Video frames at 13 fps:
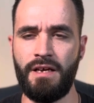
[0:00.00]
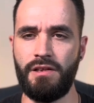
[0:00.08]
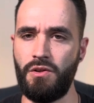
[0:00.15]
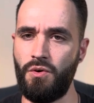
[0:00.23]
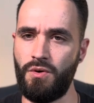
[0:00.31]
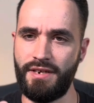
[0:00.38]

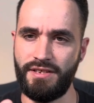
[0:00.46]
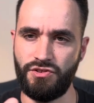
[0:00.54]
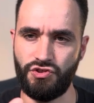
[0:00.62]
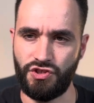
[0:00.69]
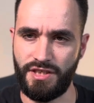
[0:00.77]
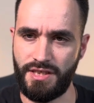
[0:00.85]
Lord,
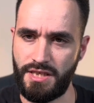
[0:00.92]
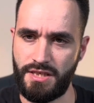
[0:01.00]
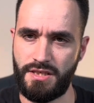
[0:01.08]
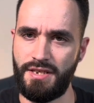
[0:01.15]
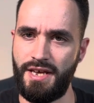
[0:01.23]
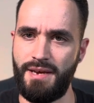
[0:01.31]
in
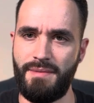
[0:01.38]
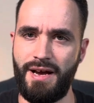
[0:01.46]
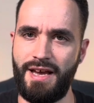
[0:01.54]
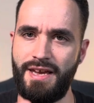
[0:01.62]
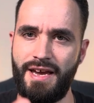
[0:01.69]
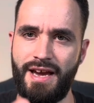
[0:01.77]
Jesus' name,
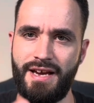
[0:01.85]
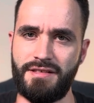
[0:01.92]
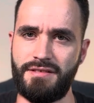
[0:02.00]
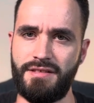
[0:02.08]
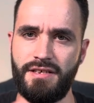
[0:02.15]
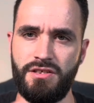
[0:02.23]
I
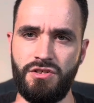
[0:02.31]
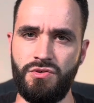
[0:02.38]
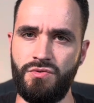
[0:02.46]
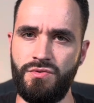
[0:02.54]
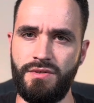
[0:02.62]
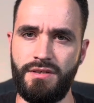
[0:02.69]
ask that
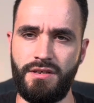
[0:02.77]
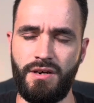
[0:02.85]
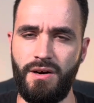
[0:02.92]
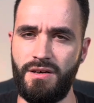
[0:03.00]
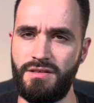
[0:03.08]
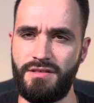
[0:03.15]
you would
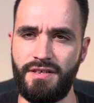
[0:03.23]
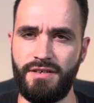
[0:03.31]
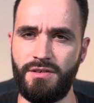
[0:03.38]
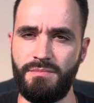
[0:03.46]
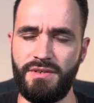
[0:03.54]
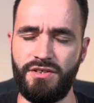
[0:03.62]
cause
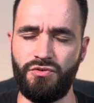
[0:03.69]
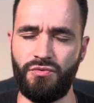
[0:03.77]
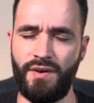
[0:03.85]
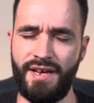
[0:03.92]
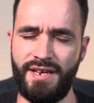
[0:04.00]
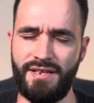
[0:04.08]
there to be
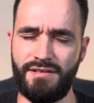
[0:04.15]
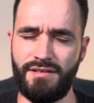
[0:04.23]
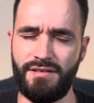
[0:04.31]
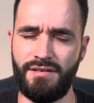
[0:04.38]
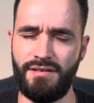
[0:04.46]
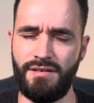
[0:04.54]
great
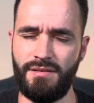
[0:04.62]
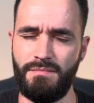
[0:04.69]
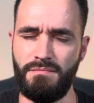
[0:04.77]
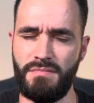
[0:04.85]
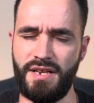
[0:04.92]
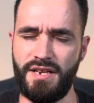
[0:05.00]

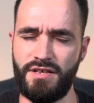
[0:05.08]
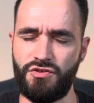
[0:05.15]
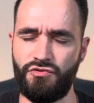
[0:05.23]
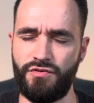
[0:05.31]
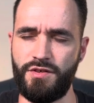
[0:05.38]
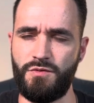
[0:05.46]

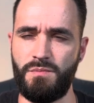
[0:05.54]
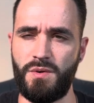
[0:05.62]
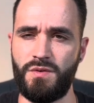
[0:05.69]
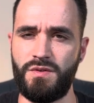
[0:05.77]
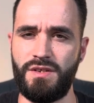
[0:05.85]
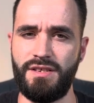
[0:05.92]
ministries
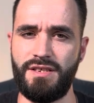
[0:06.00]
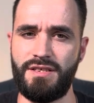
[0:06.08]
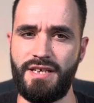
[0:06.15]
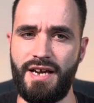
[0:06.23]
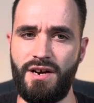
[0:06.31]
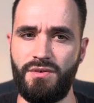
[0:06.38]
birthed in
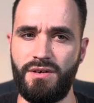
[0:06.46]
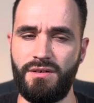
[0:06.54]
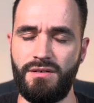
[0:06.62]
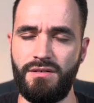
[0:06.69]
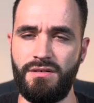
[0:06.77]
this hour.